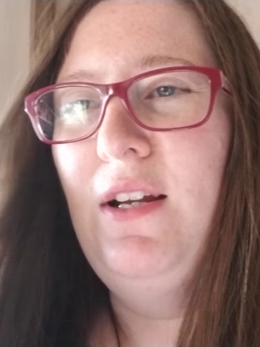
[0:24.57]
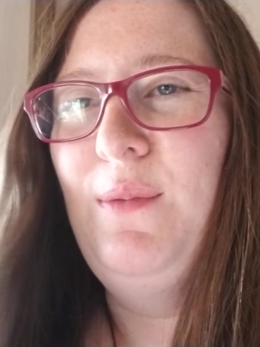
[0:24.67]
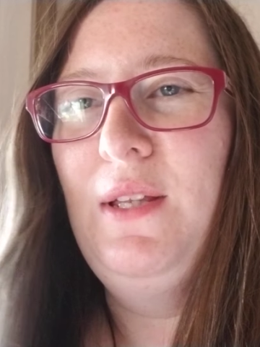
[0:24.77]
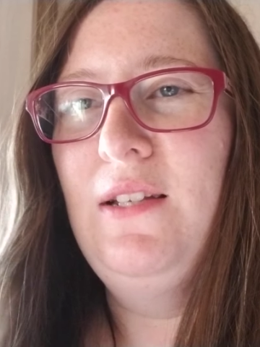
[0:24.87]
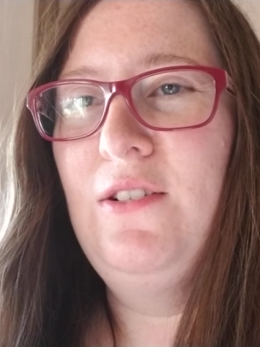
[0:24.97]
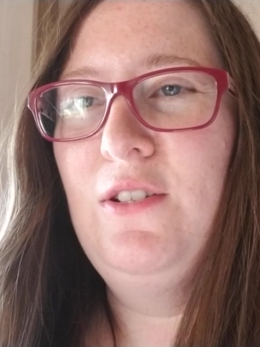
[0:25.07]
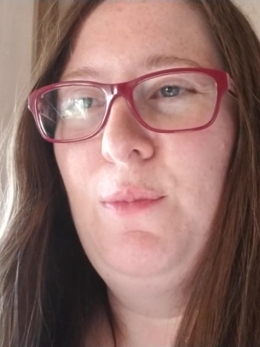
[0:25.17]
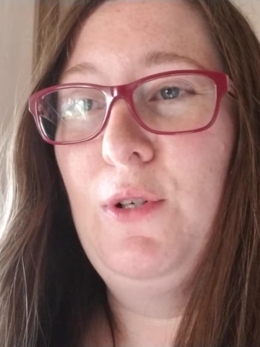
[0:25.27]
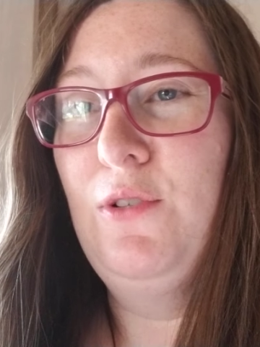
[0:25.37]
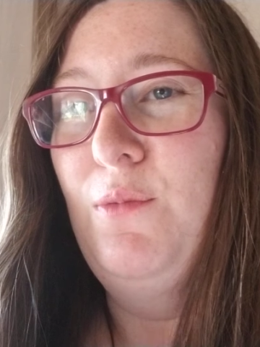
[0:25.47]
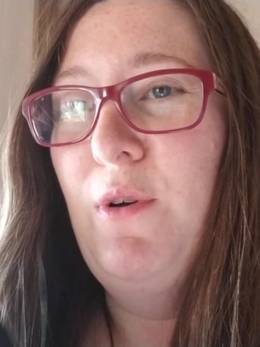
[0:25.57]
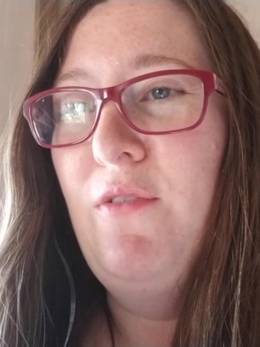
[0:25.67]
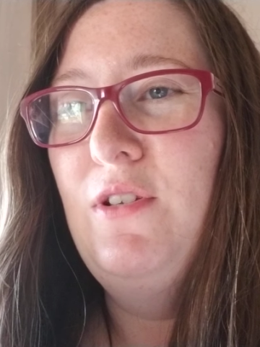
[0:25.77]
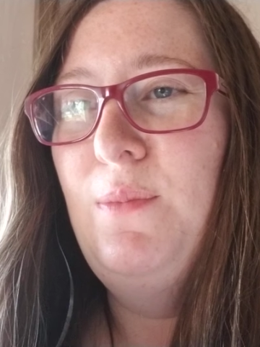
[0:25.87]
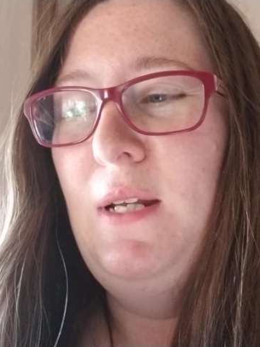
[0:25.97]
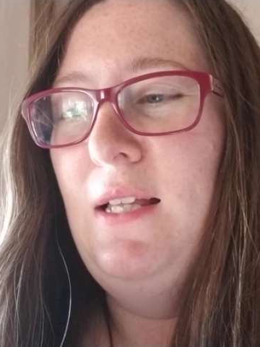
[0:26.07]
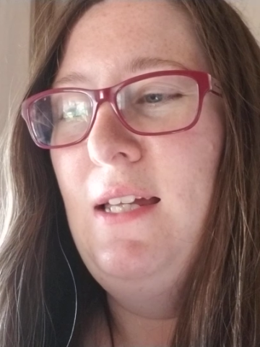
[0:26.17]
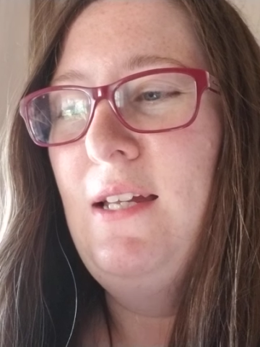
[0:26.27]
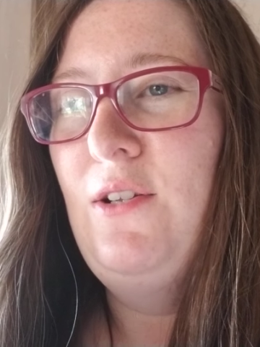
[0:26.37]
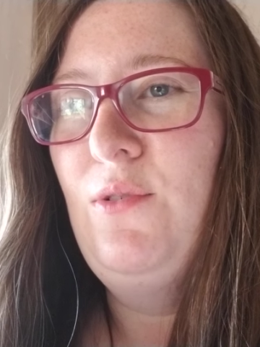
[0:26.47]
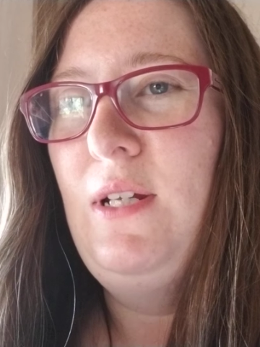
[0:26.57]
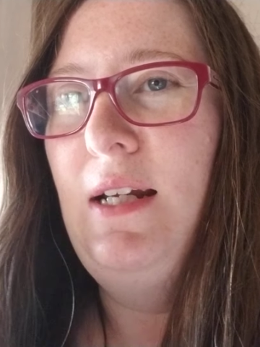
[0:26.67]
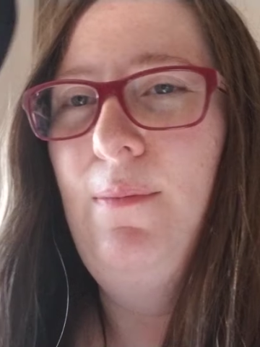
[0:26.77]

I mean, that's just personal preference, but I like green